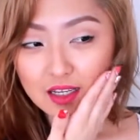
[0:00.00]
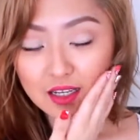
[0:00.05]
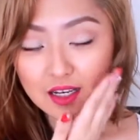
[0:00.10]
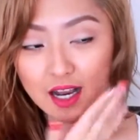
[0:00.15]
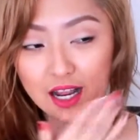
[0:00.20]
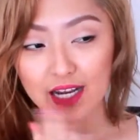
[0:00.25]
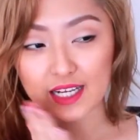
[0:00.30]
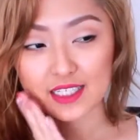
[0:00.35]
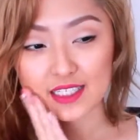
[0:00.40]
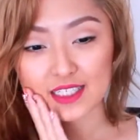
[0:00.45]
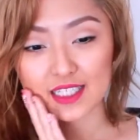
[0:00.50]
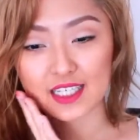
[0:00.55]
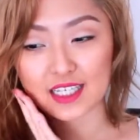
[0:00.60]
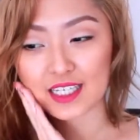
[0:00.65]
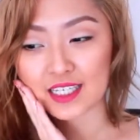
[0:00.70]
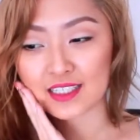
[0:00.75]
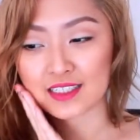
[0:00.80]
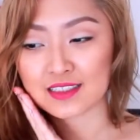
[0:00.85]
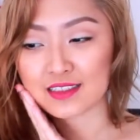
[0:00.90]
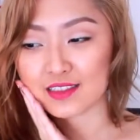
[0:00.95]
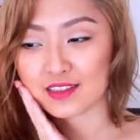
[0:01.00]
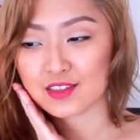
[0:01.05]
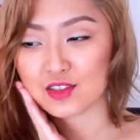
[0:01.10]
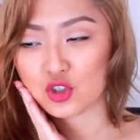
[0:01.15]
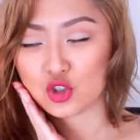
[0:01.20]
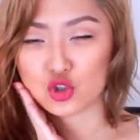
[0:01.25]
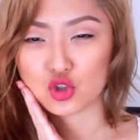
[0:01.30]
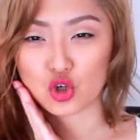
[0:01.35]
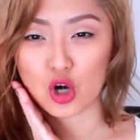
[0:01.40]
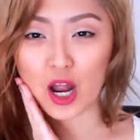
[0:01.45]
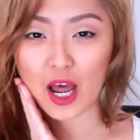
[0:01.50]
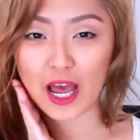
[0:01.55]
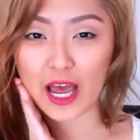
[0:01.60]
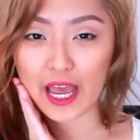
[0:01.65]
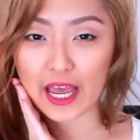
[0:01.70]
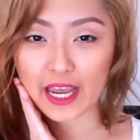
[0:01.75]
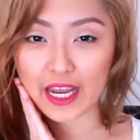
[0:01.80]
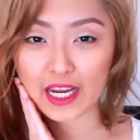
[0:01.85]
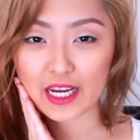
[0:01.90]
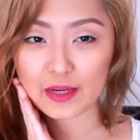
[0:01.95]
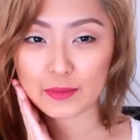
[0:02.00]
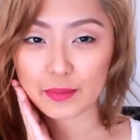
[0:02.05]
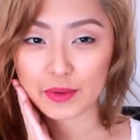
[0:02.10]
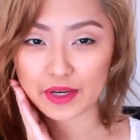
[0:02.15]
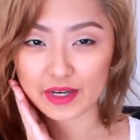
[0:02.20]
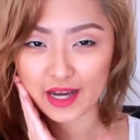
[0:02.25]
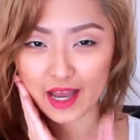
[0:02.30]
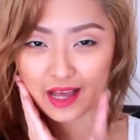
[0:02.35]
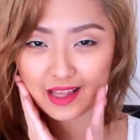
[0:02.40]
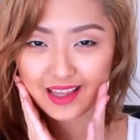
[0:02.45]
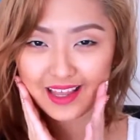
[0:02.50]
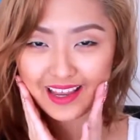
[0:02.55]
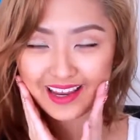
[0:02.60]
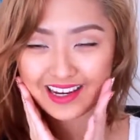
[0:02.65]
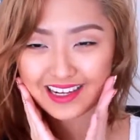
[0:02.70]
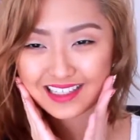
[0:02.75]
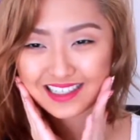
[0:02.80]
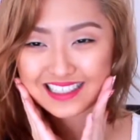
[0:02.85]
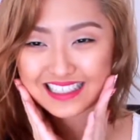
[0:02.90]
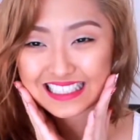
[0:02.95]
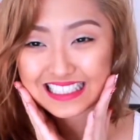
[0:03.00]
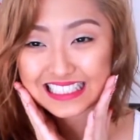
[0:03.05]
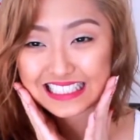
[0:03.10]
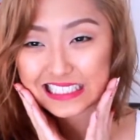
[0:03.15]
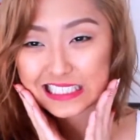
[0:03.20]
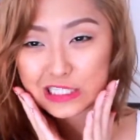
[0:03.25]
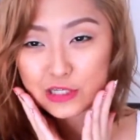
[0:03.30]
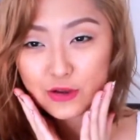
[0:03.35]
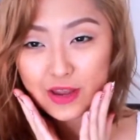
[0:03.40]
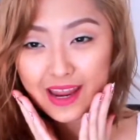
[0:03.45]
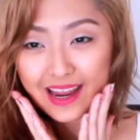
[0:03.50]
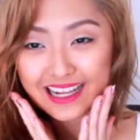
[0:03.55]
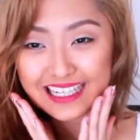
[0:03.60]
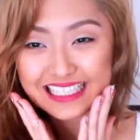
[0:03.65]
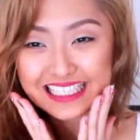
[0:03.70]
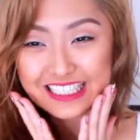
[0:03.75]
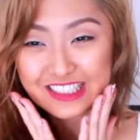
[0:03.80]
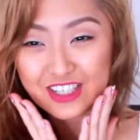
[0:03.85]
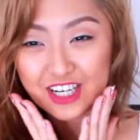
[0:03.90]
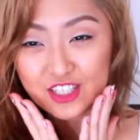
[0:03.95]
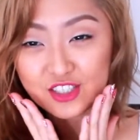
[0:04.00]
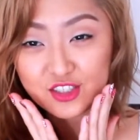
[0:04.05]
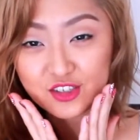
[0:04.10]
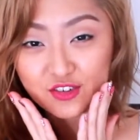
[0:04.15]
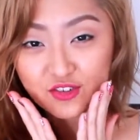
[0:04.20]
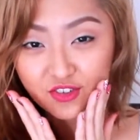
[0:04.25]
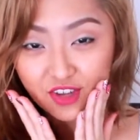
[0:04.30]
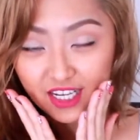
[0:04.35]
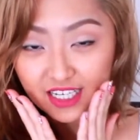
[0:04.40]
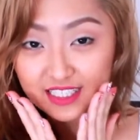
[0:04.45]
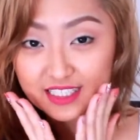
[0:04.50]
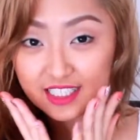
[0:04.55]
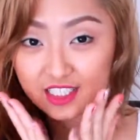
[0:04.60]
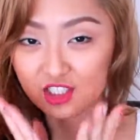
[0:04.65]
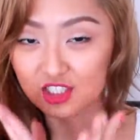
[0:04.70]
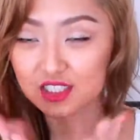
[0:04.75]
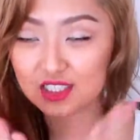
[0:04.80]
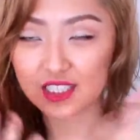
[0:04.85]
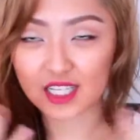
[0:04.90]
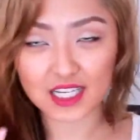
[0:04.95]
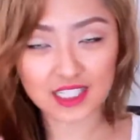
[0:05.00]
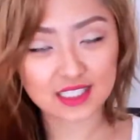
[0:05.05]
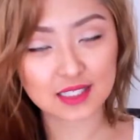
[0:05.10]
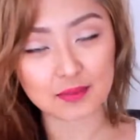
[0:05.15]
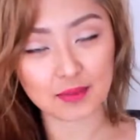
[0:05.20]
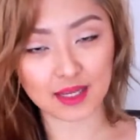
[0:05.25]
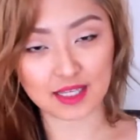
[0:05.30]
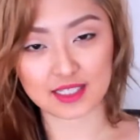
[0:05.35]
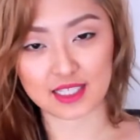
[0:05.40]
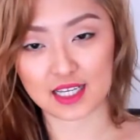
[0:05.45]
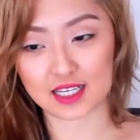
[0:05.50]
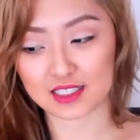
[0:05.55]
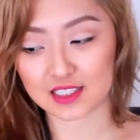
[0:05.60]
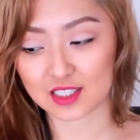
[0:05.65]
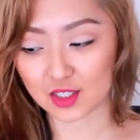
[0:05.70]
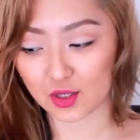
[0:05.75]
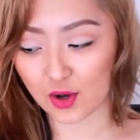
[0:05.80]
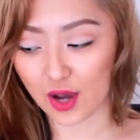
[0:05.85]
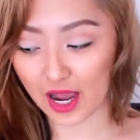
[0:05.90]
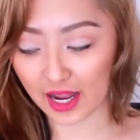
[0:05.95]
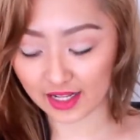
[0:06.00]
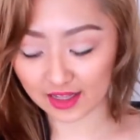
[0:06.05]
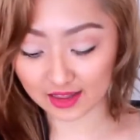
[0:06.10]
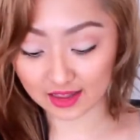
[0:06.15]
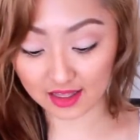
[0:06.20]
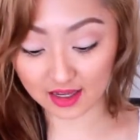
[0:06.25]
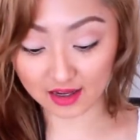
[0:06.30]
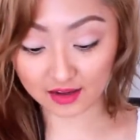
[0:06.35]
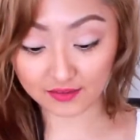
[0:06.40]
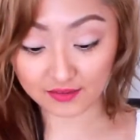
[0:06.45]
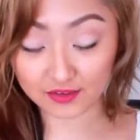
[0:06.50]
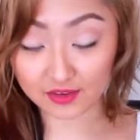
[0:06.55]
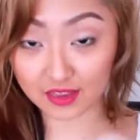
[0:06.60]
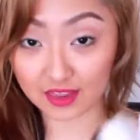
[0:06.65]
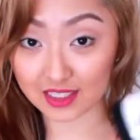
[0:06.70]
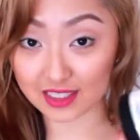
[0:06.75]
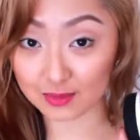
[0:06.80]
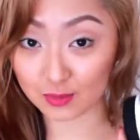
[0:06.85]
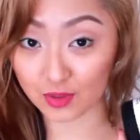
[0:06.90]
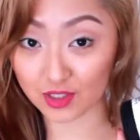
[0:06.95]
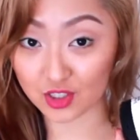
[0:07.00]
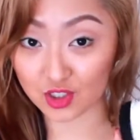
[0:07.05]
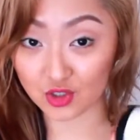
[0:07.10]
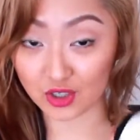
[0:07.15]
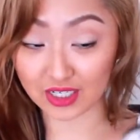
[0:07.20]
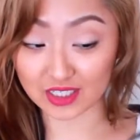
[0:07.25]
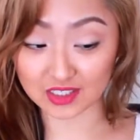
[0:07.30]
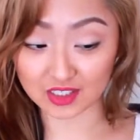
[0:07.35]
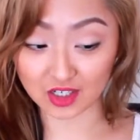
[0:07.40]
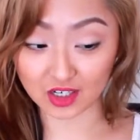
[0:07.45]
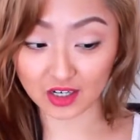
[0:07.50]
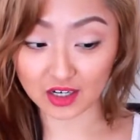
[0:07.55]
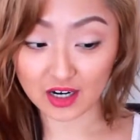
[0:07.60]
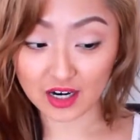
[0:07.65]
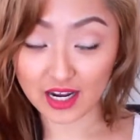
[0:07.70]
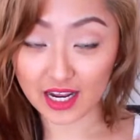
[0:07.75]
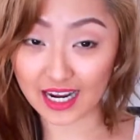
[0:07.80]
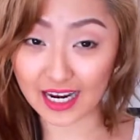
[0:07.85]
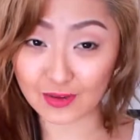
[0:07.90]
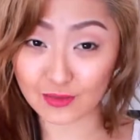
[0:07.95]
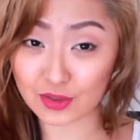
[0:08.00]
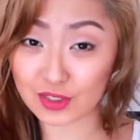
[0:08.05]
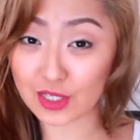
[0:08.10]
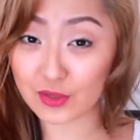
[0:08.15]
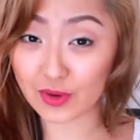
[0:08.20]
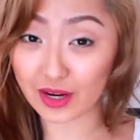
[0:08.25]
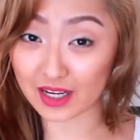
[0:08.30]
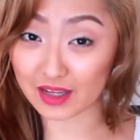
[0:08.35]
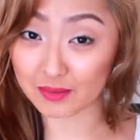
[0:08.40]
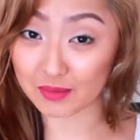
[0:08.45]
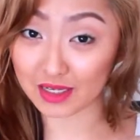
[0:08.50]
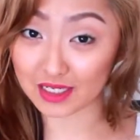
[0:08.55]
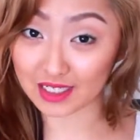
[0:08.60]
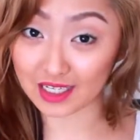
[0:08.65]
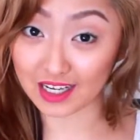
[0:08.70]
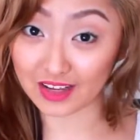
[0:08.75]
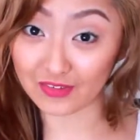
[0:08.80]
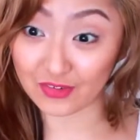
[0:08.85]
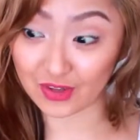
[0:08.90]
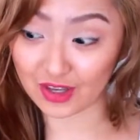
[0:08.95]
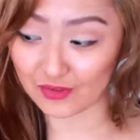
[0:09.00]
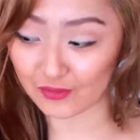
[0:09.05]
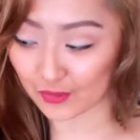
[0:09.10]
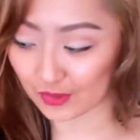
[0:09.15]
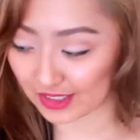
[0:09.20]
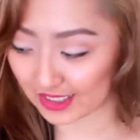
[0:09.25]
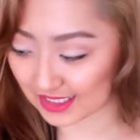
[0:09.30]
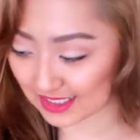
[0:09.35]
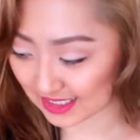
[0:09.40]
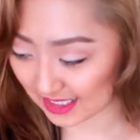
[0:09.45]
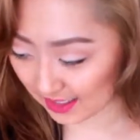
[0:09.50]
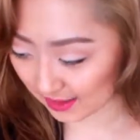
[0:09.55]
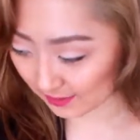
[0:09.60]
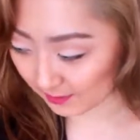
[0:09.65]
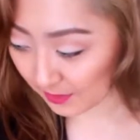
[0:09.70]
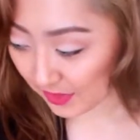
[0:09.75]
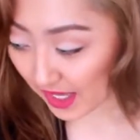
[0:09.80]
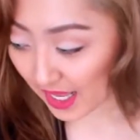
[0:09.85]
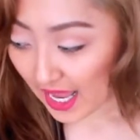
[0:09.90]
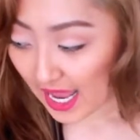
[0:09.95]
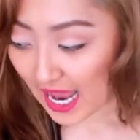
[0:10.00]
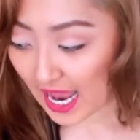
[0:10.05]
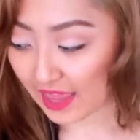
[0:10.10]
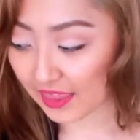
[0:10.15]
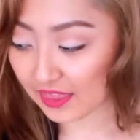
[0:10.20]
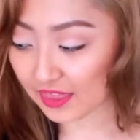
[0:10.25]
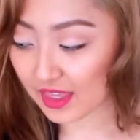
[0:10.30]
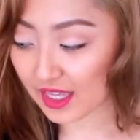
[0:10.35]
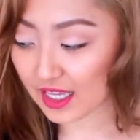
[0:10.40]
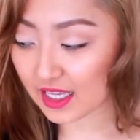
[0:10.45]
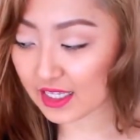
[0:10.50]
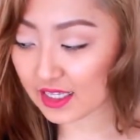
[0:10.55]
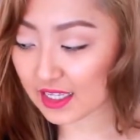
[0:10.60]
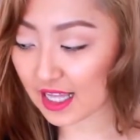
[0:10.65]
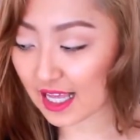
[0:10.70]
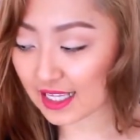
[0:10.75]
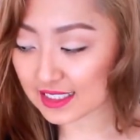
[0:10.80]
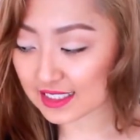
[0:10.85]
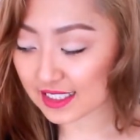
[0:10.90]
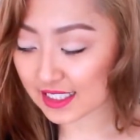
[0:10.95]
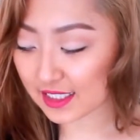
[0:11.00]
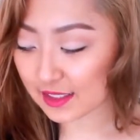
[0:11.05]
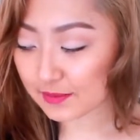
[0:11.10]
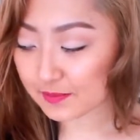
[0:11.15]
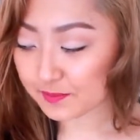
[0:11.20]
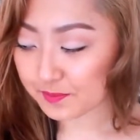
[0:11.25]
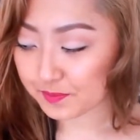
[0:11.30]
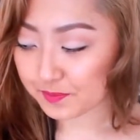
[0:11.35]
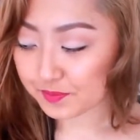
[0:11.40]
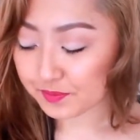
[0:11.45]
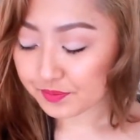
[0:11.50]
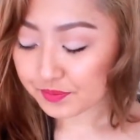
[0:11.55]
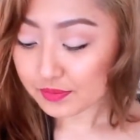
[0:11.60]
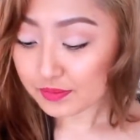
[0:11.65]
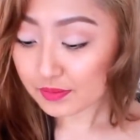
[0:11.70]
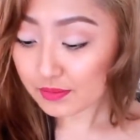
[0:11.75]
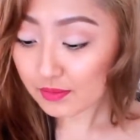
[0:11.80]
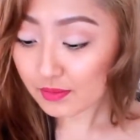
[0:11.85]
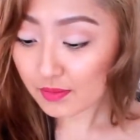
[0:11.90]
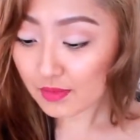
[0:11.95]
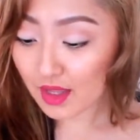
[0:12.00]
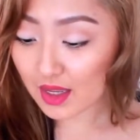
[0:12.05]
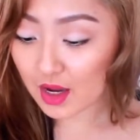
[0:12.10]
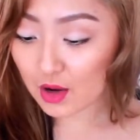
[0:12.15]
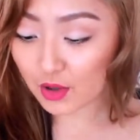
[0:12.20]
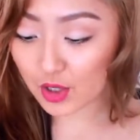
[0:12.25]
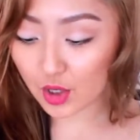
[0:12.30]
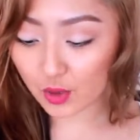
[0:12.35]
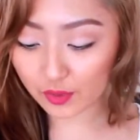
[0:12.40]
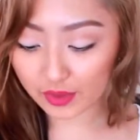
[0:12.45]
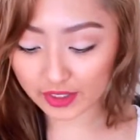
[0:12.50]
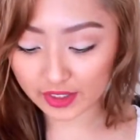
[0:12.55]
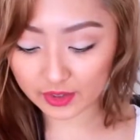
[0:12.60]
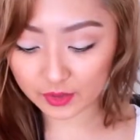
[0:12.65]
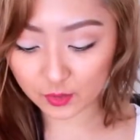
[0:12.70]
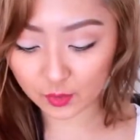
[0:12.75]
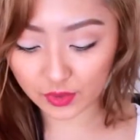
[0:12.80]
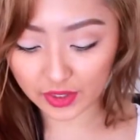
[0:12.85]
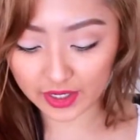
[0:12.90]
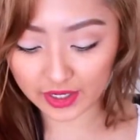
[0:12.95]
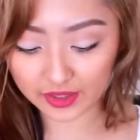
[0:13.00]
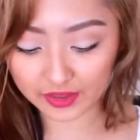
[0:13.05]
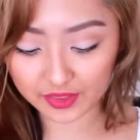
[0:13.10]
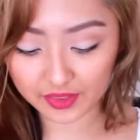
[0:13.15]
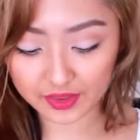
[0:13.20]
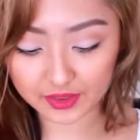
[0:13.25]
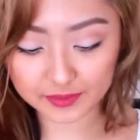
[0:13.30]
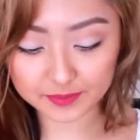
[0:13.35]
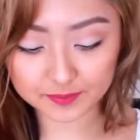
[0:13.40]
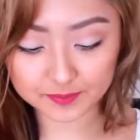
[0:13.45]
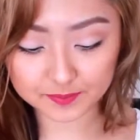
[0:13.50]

nice and dried, but not like you can't stretch your face. It's amazing. So I love this moisturizer, and I really recommend it if you have oily skin. And then lastly, I'll go in with